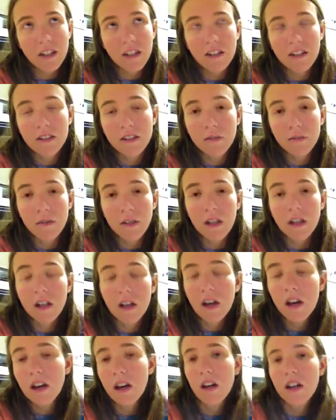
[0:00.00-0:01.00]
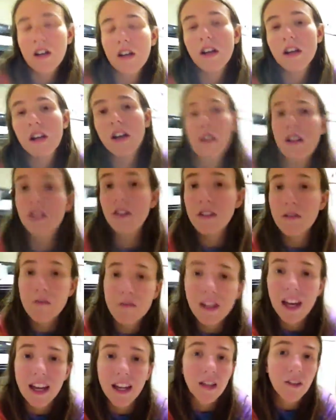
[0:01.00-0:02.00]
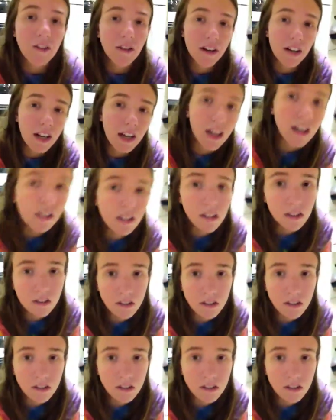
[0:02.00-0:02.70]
just be like, I'll use some data, why not?